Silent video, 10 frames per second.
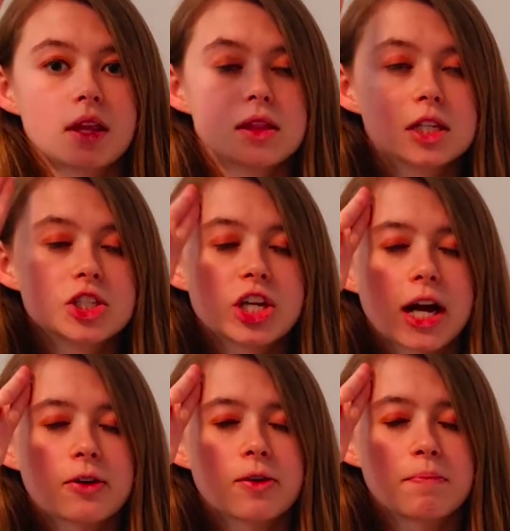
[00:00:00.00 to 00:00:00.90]
The
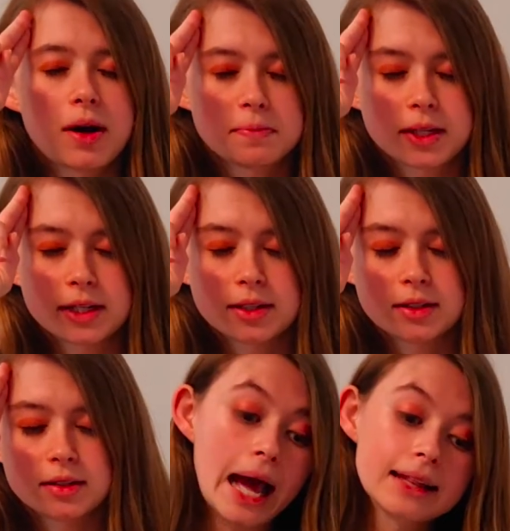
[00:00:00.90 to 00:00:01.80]
Czech Republic,
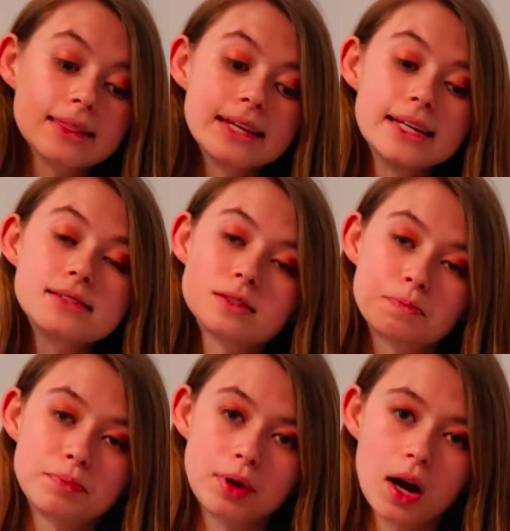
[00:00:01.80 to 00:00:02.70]
at
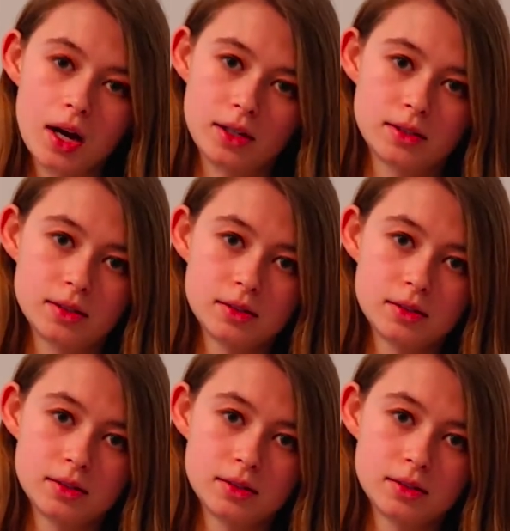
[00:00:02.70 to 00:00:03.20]
least Prague,